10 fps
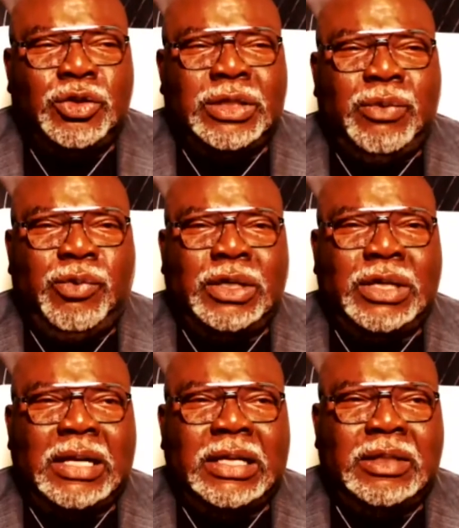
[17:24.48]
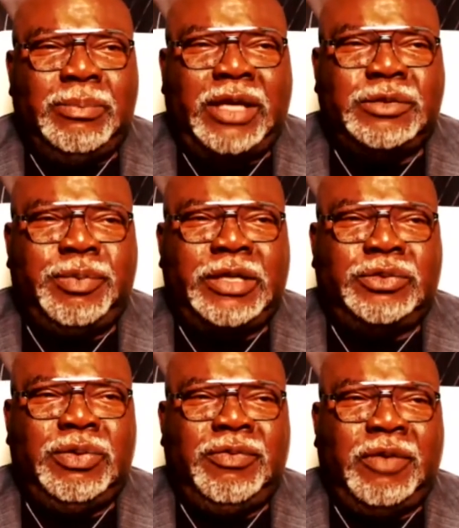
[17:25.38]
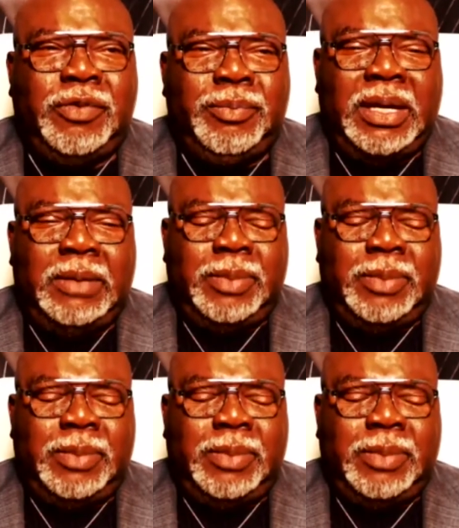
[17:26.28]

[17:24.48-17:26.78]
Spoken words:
that we're not in the best place we've ever been.